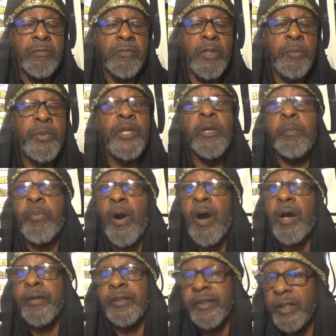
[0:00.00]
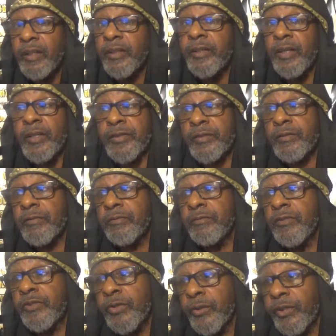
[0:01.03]
and being a part of killing us,
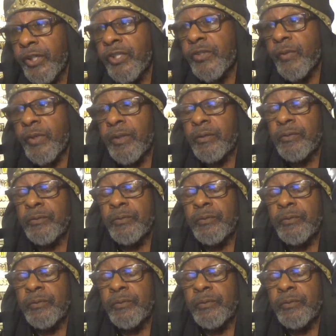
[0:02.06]
the children of Israel,